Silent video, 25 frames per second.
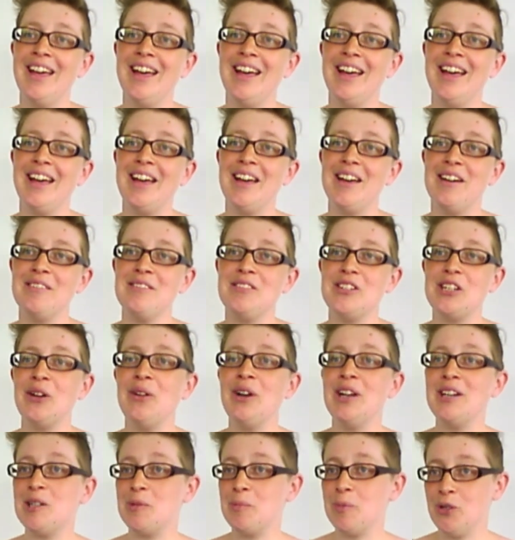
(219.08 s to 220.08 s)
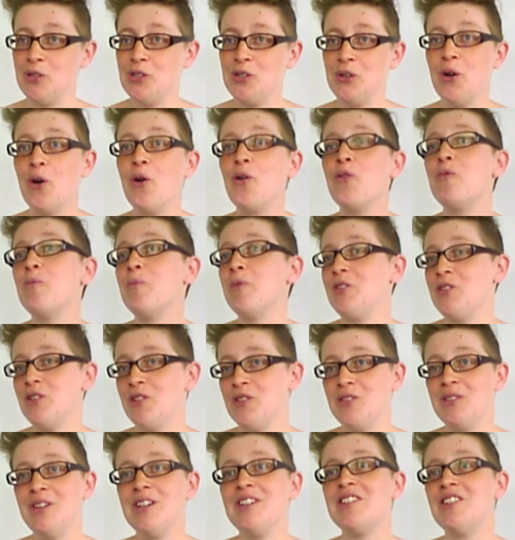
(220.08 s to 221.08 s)
Uh, don't let it put you off, but
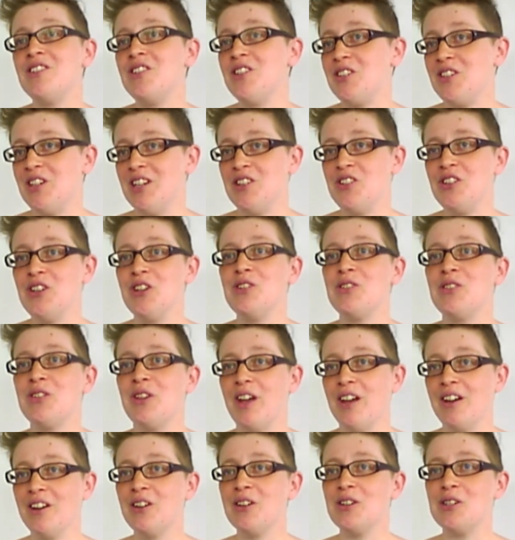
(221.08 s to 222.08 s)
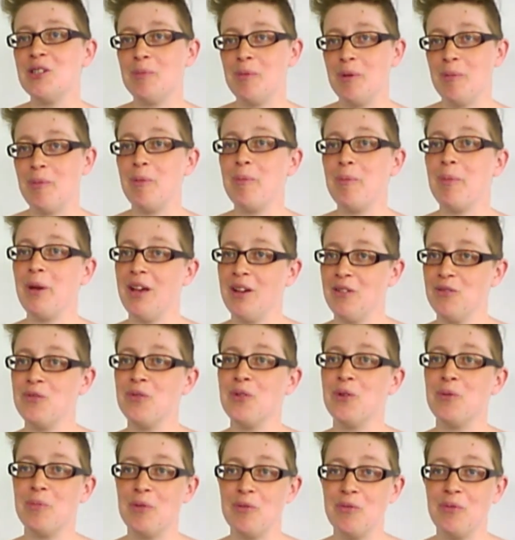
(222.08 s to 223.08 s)
just these are just issues that are good to be prepared
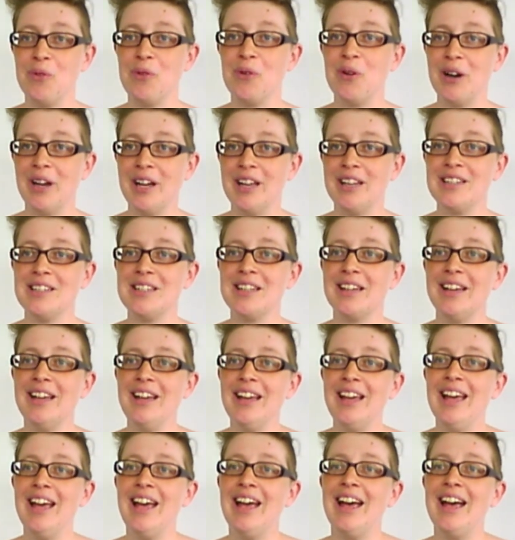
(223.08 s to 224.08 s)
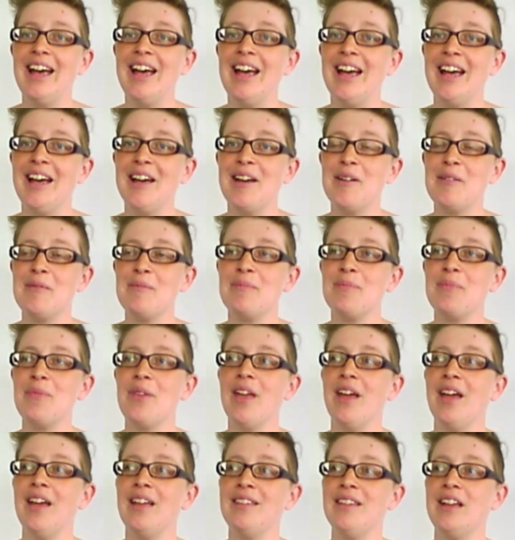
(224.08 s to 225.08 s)
for beforehand. Um,
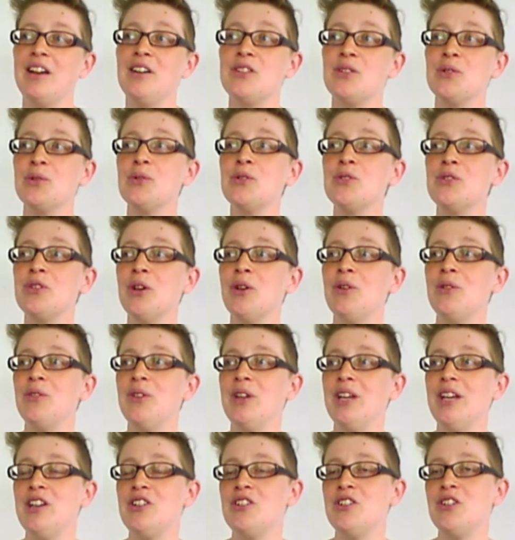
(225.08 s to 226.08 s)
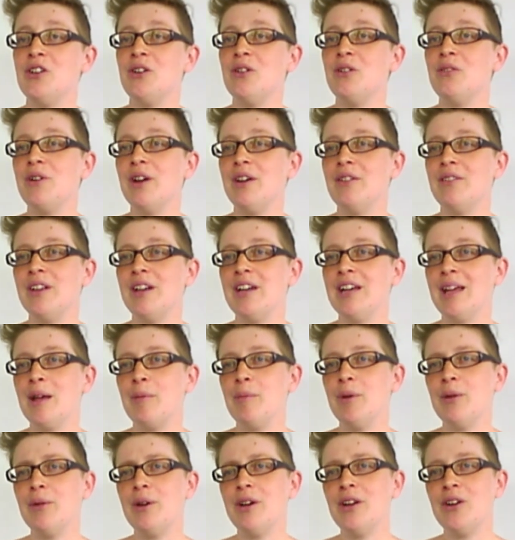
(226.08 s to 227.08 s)
there's also the issue around that it can
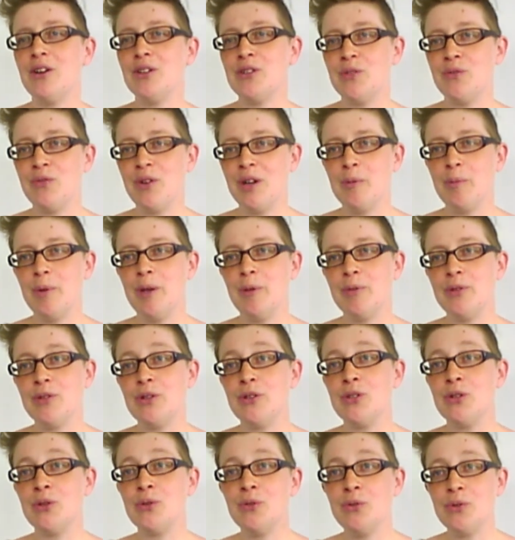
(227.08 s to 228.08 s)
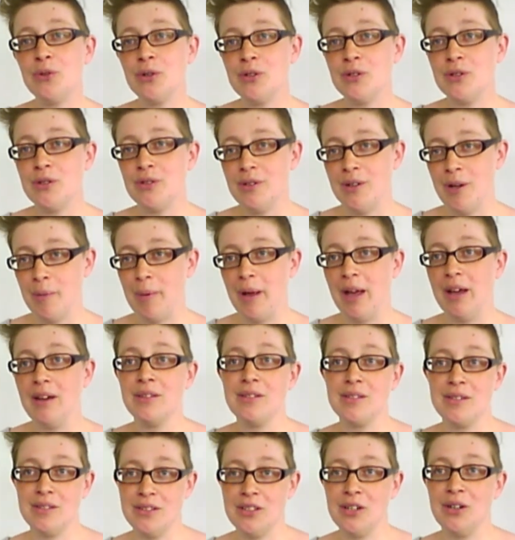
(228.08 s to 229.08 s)
be quite hard to find people to talk
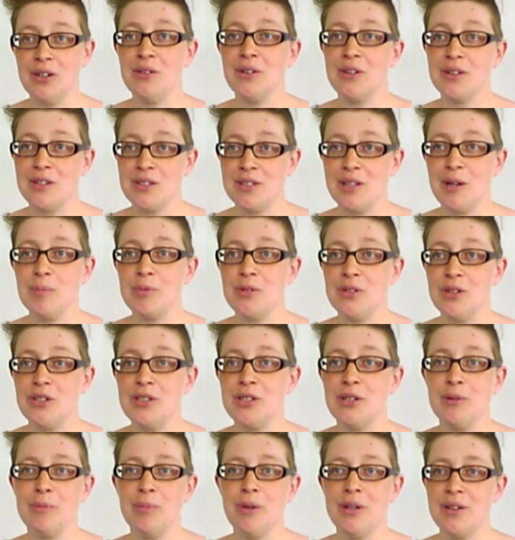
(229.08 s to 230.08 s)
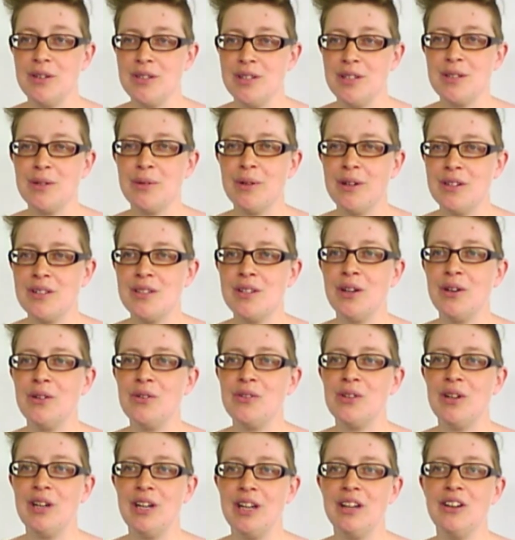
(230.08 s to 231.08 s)
about donor conception to because it's quite
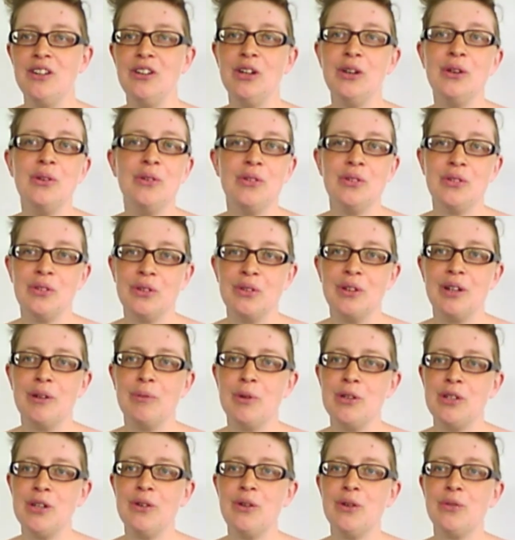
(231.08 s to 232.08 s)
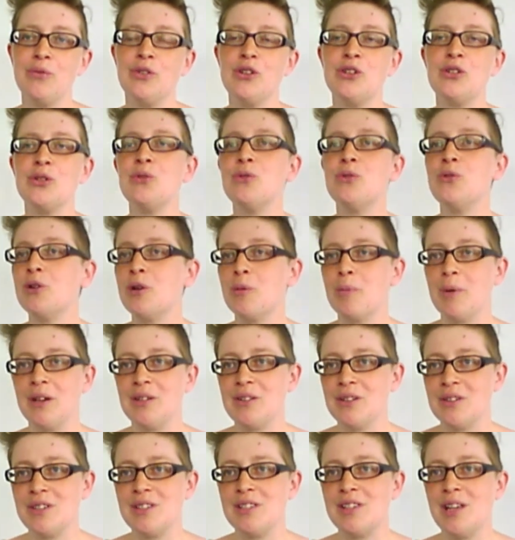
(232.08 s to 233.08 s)
socially unusual and we don't often talk
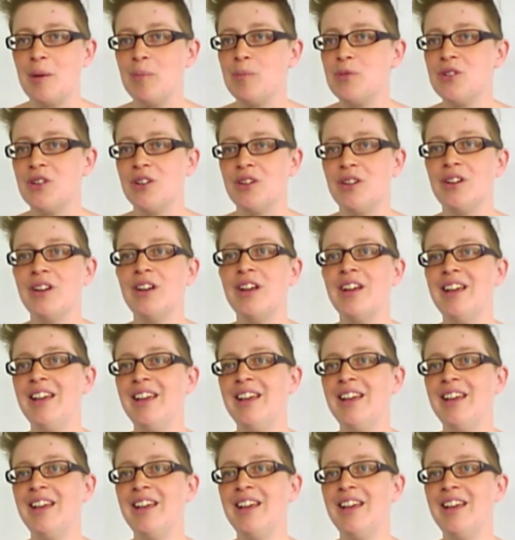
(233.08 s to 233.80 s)
about conception.